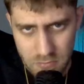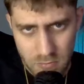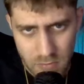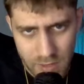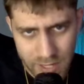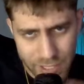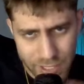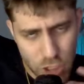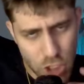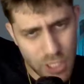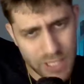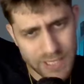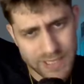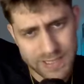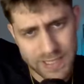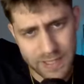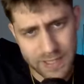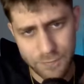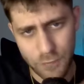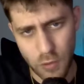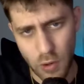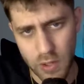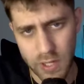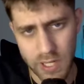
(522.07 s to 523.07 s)
and just
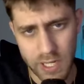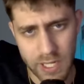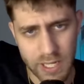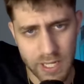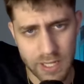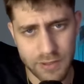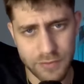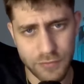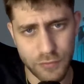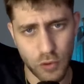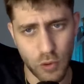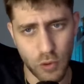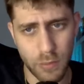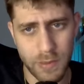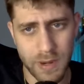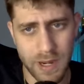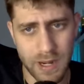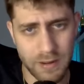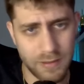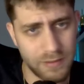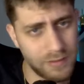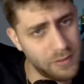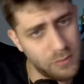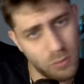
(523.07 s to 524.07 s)
avoiding it from
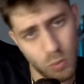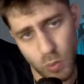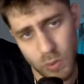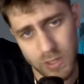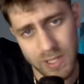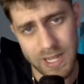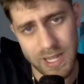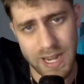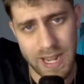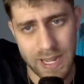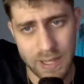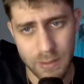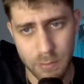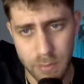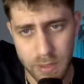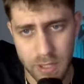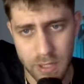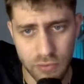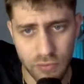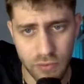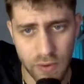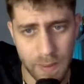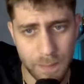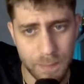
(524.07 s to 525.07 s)
with the knight
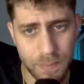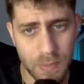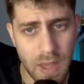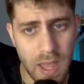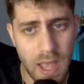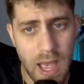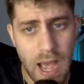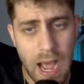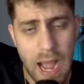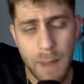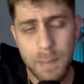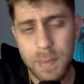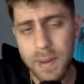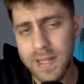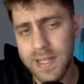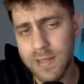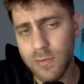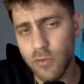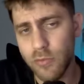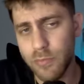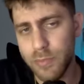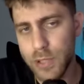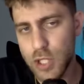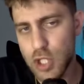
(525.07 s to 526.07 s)
b3. I played the
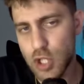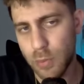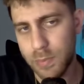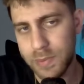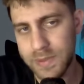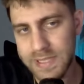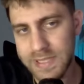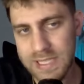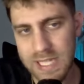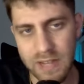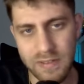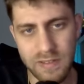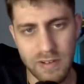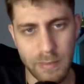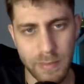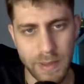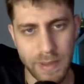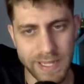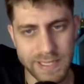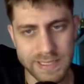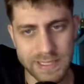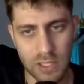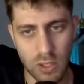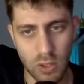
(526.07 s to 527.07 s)
move bishop e7,
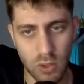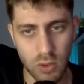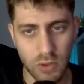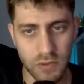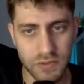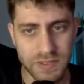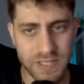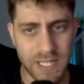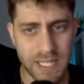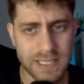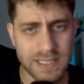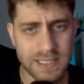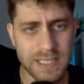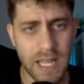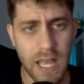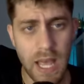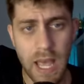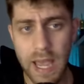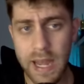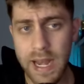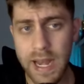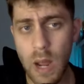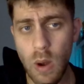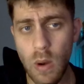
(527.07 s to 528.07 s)
makes a lot of sense,
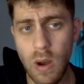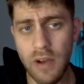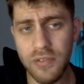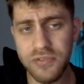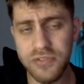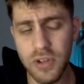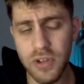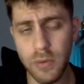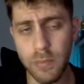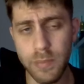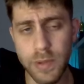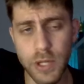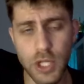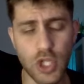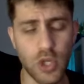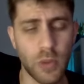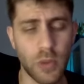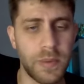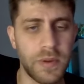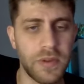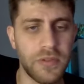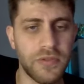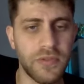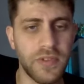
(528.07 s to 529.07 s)
and now after bishop
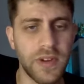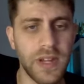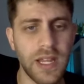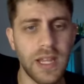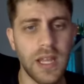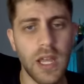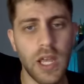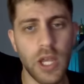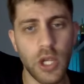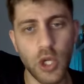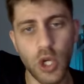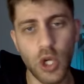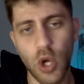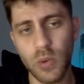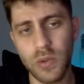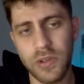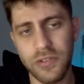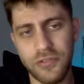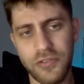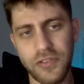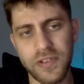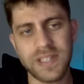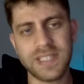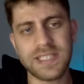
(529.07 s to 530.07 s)
e3, you know, the
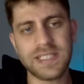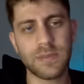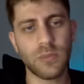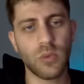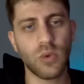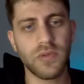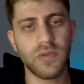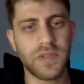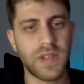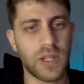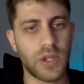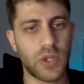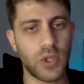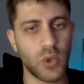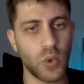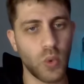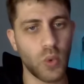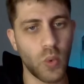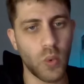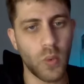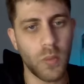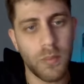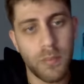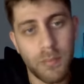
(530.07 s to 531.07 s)
first move that
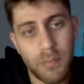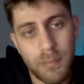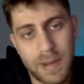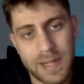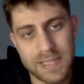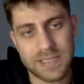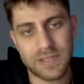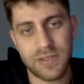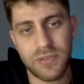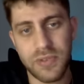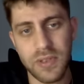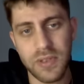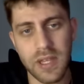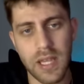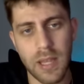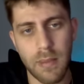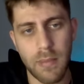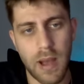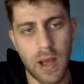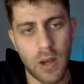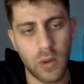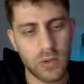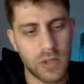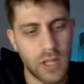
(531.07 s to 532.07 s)
you must think
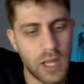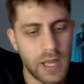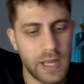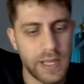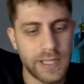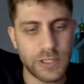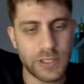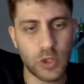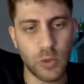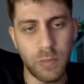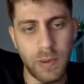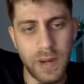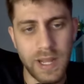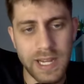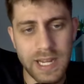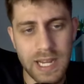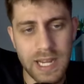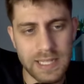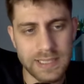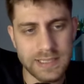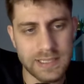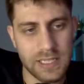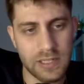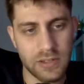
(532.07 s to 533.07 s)
about is to play
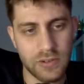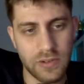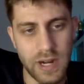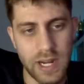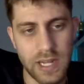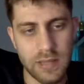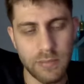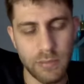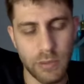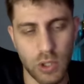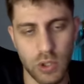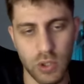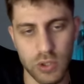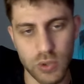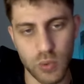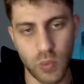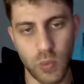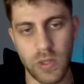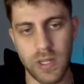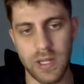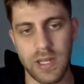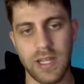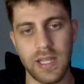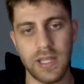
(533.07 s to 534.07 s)
castle, right? Because
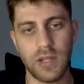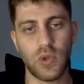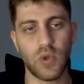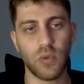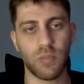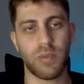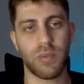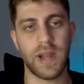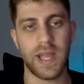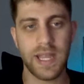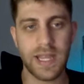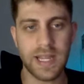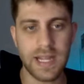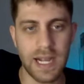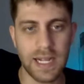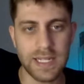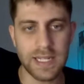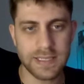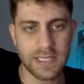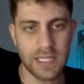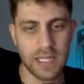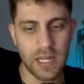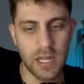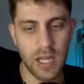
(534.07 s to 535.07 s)
we need to play
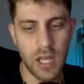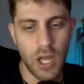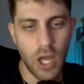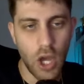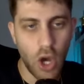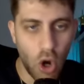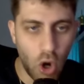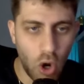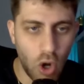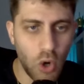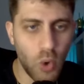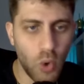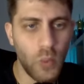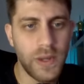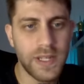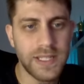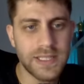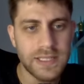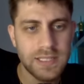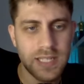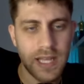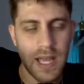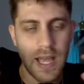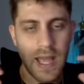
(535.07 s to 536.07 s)
castle. Always